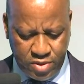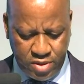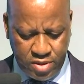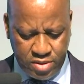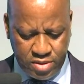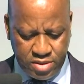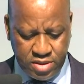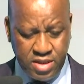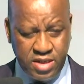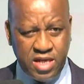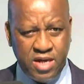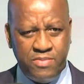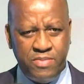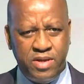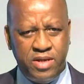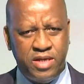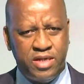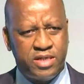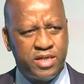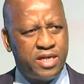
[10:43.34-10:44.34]
Senior
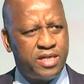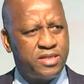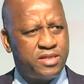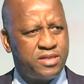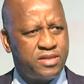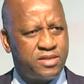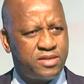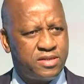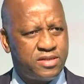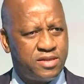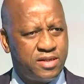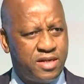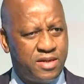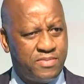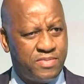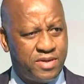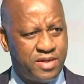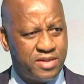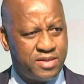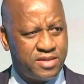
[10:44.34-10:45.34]
managers
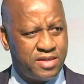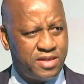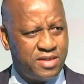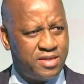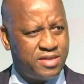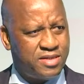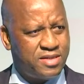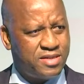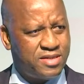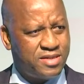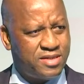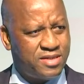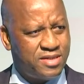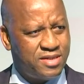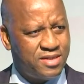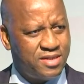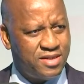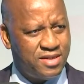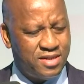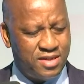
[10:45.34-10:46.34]
present
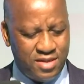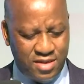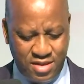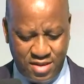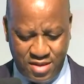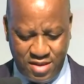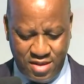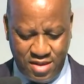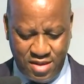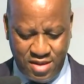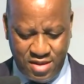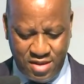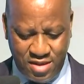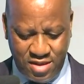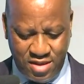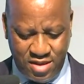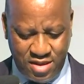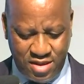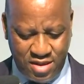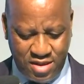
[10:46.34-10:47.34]

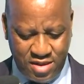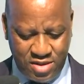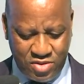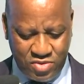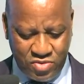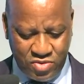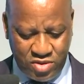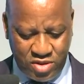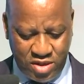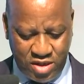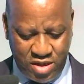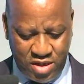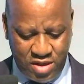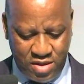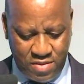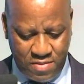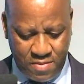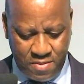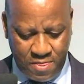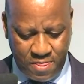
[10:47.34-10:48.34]
here
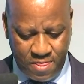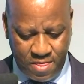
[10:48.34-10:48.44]
today.